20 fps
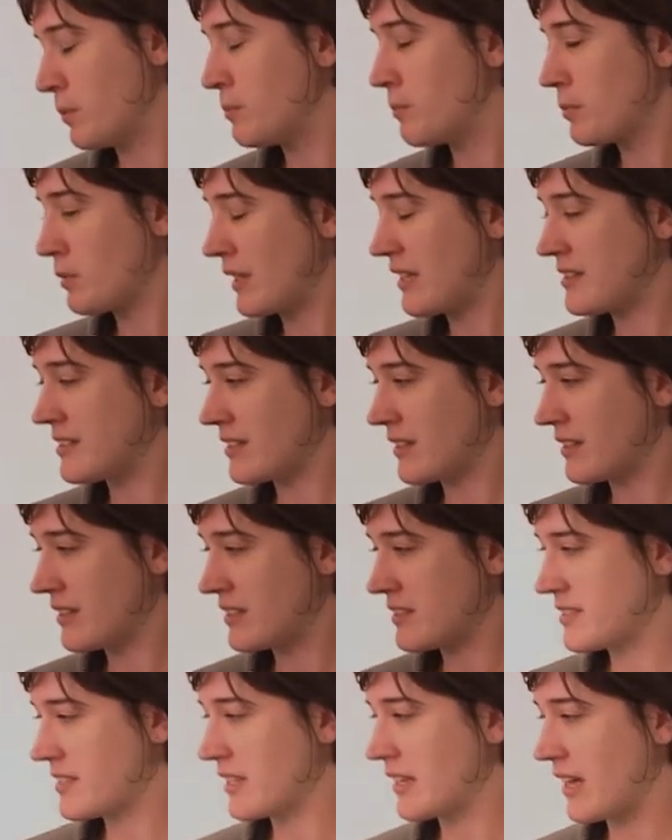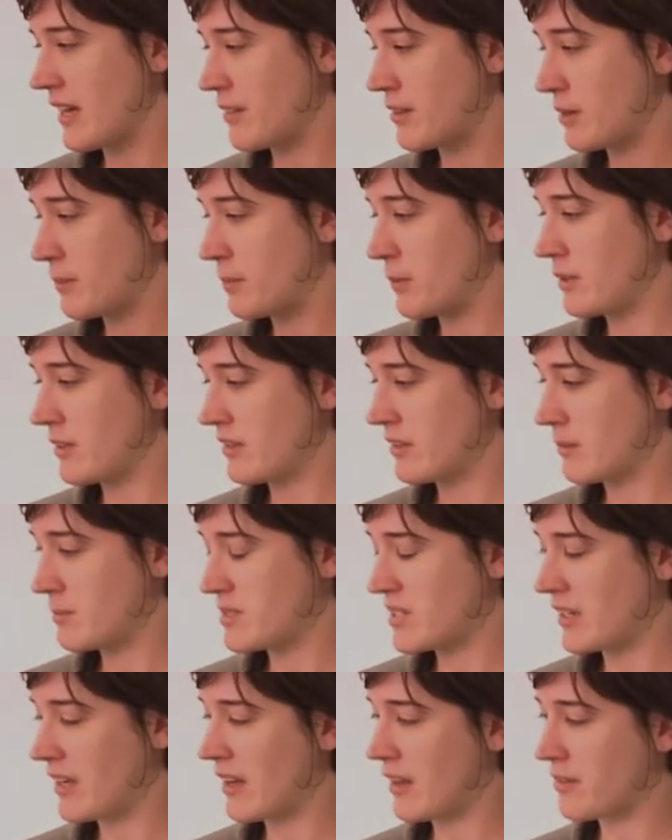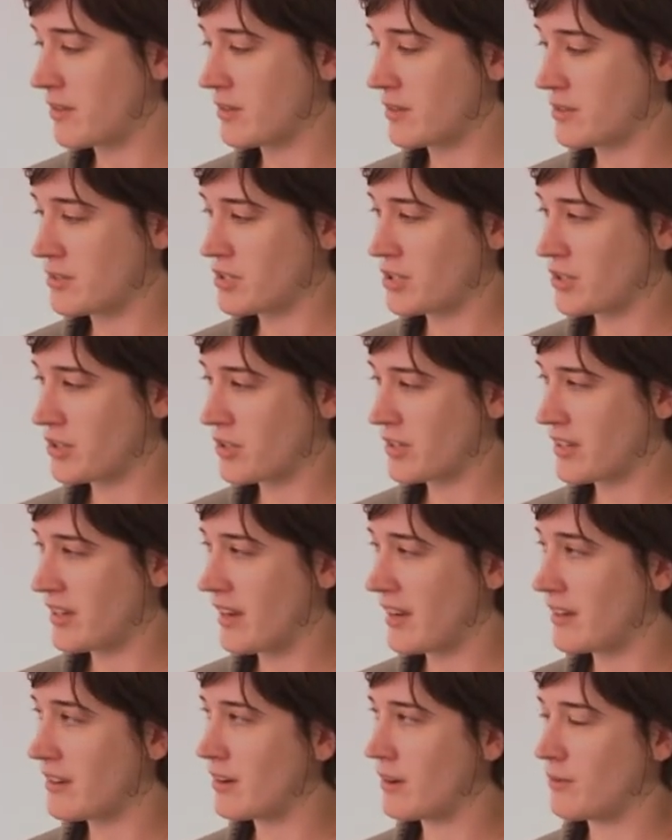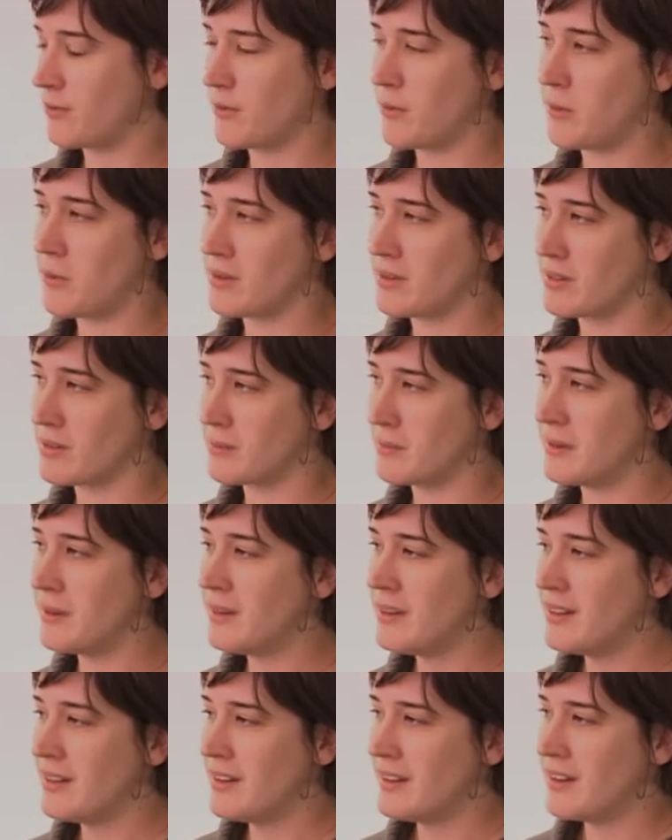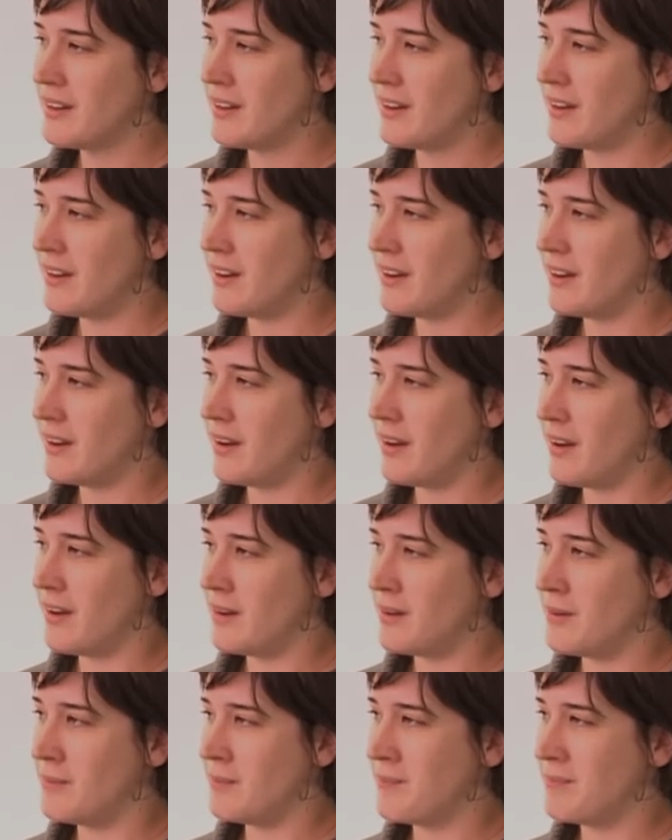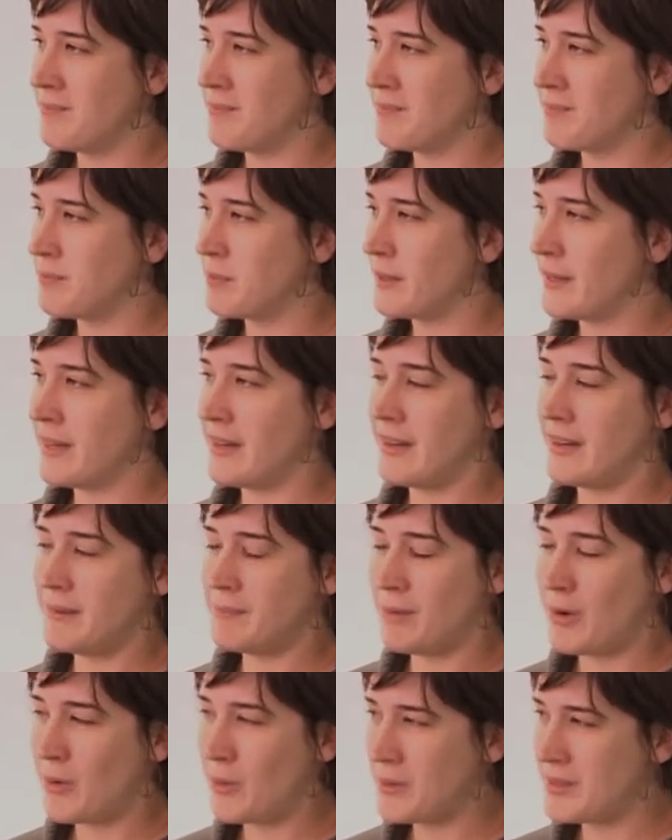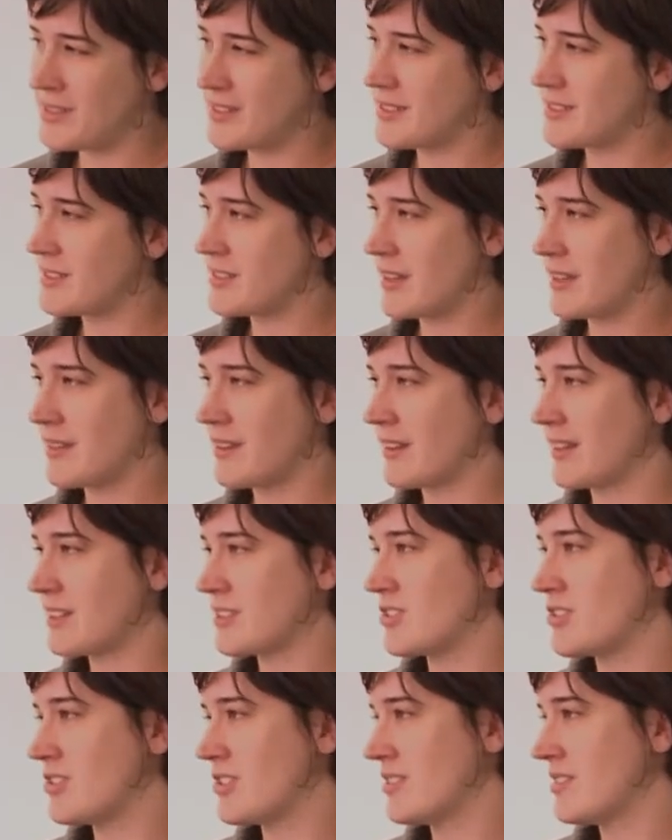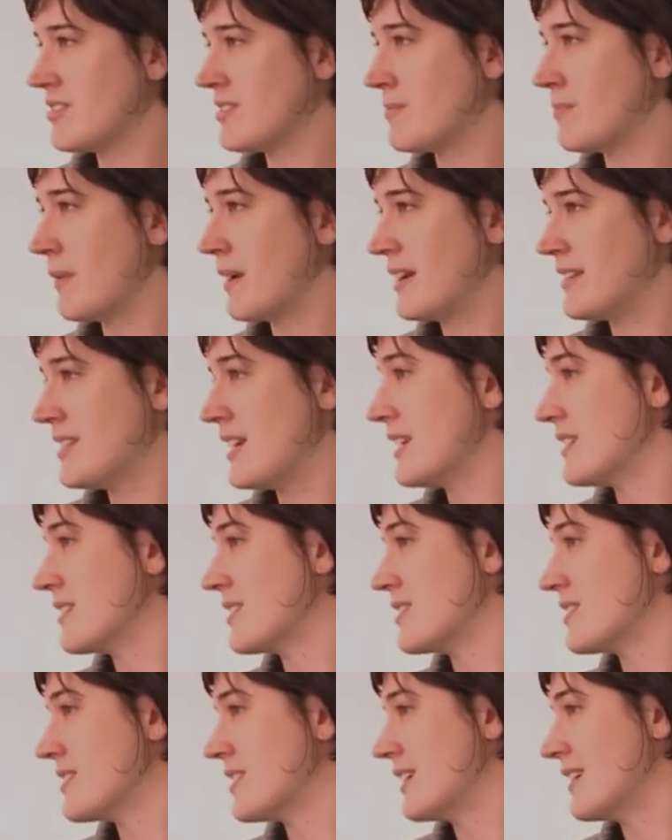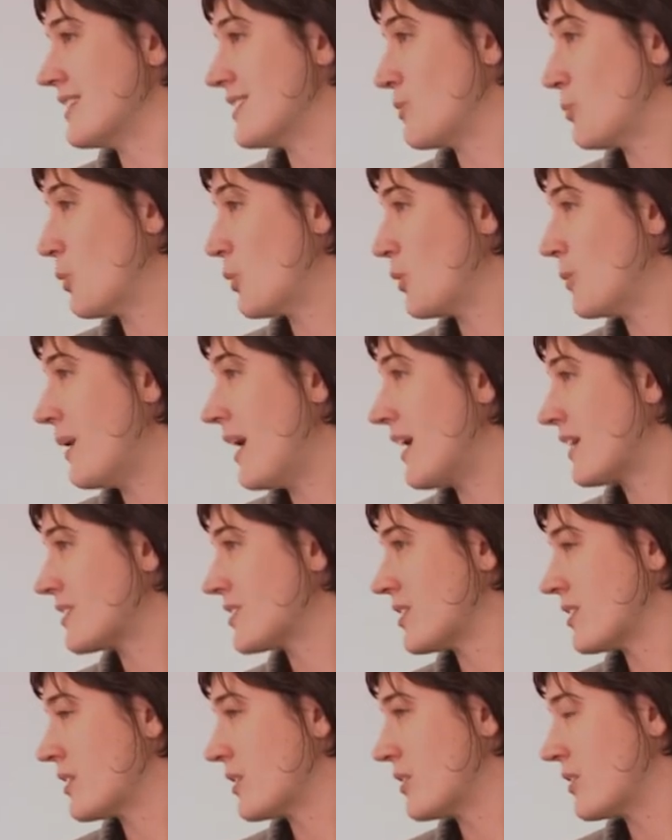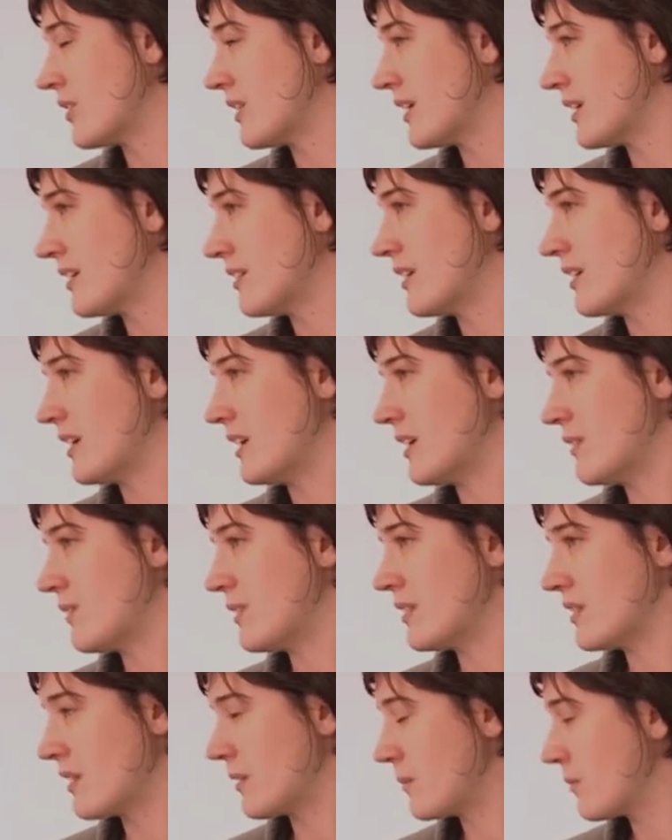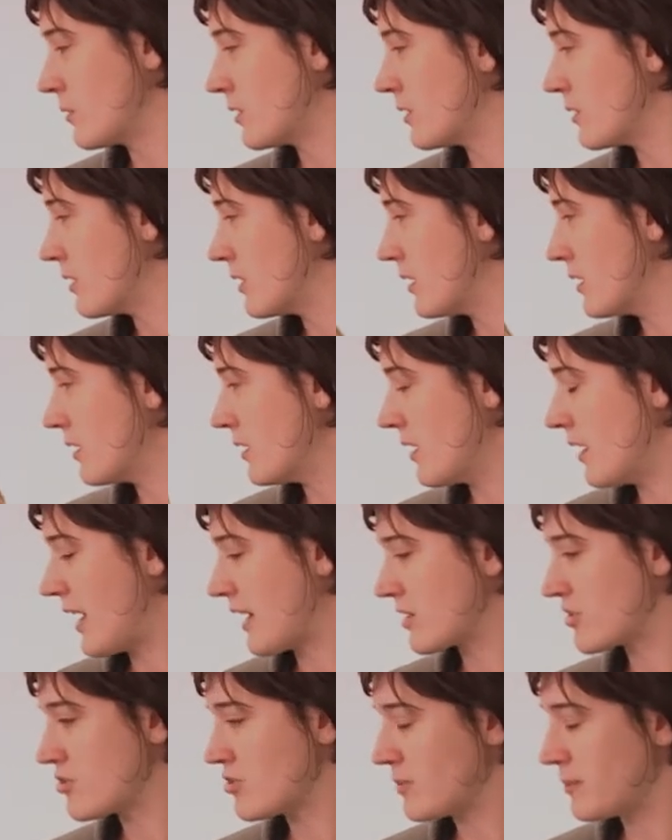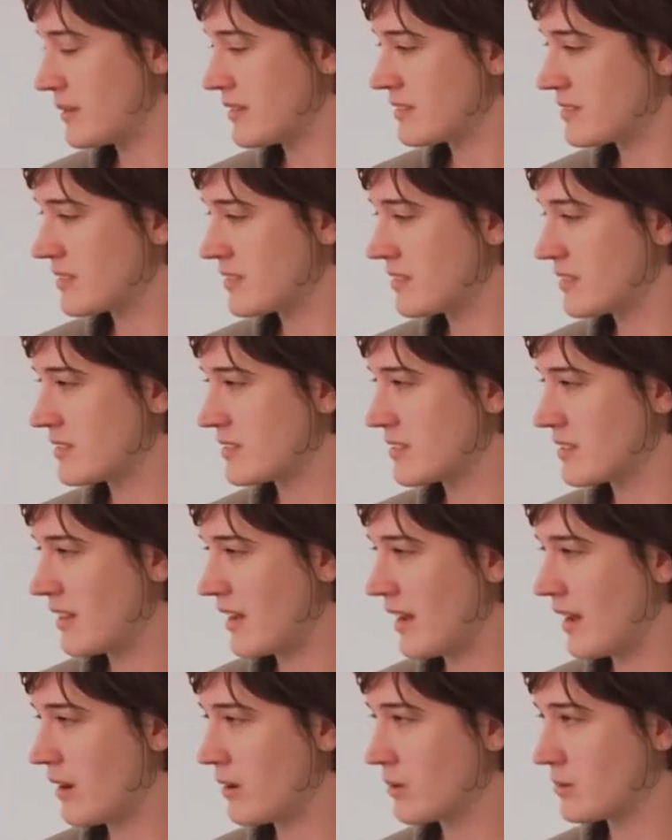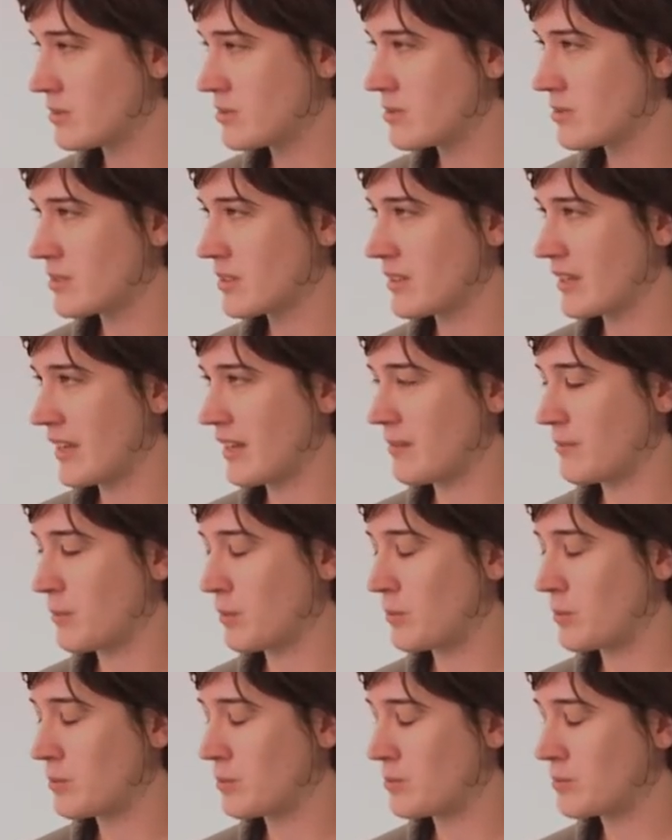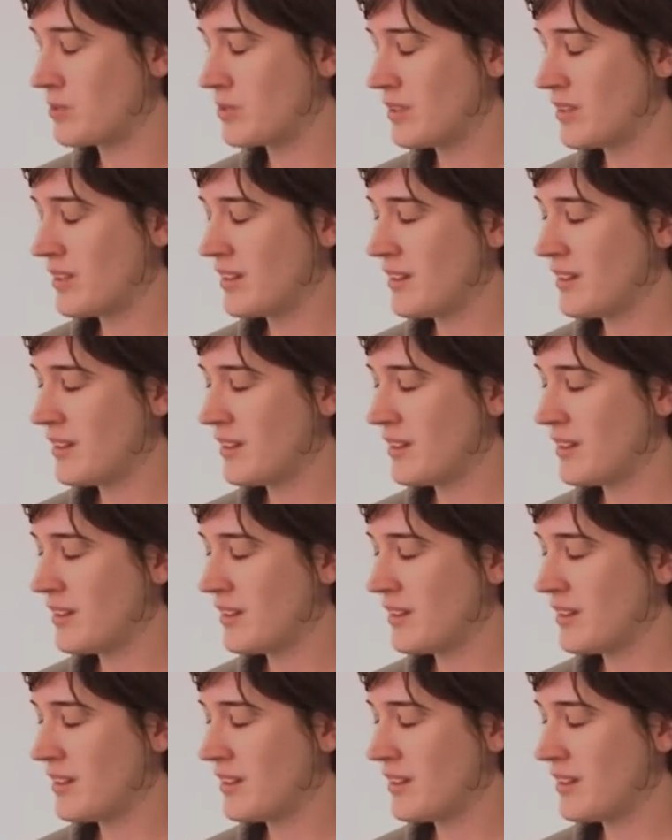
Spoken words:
placing these together, putting them together to create a form. But I think it's just my tendency to pull back to the grid. Like even the extra pieces in the house get pulled